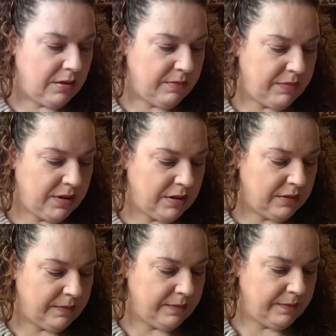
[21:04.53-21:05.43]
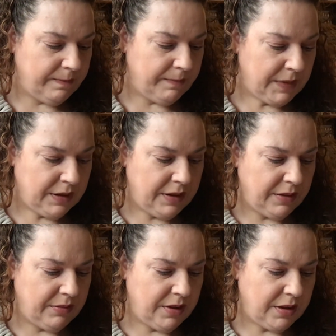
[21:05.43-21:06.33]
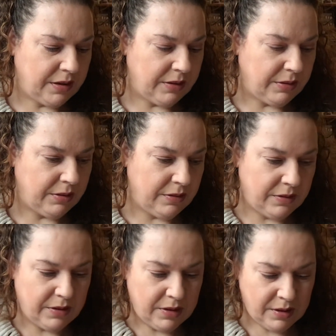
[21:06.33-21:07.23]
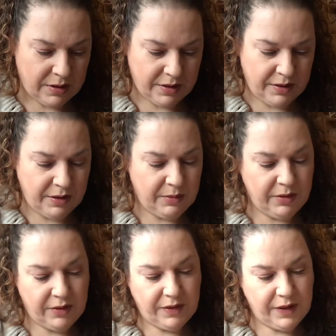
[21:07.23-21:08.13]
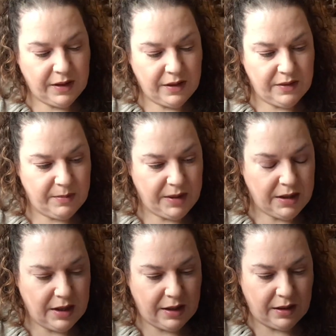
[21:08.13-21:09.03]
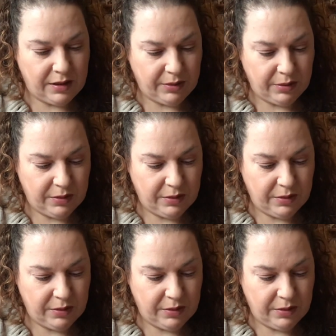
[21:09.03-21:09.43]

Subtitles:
but I don't know whether I think it's a bit yellow.